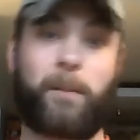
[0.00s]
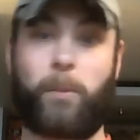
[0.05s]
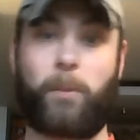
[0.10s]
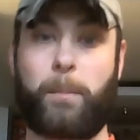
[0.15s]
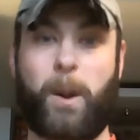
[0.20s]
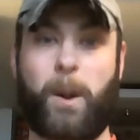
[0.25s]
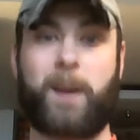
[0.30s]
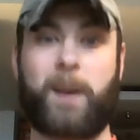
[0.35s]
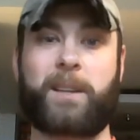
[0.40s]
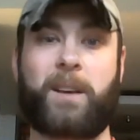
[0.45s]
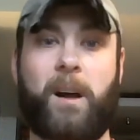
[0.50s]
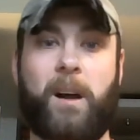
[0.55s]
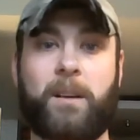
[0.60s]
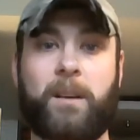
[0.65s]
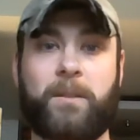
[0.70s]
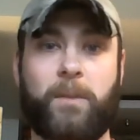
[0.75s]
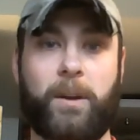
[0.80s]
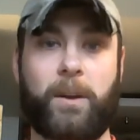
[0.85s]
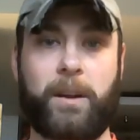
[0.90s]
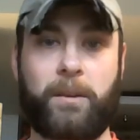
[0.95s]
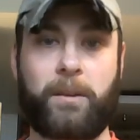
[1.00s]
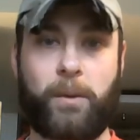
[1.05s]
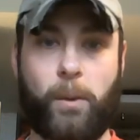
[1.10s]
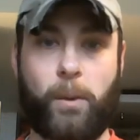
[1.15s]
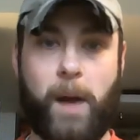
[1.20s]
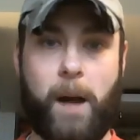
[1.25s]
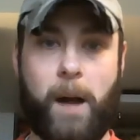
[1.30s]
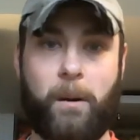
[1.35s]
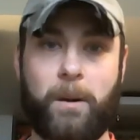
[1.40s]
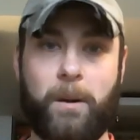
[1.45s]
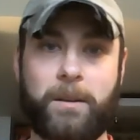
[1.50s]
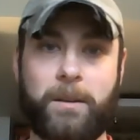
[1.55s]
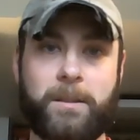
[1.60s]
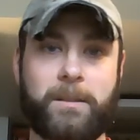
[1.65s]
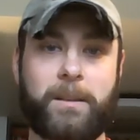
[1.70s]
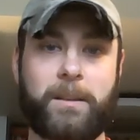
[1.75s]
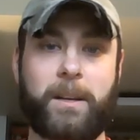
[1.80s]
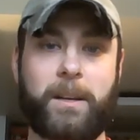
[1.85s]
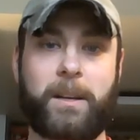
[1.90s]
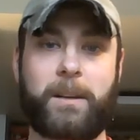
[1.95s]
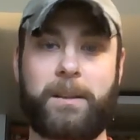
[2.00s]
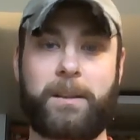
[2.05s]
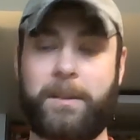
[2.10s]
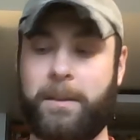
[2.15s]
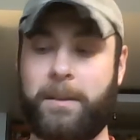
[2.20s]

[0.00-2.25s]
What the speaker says: We probably talked for like 2 hours, and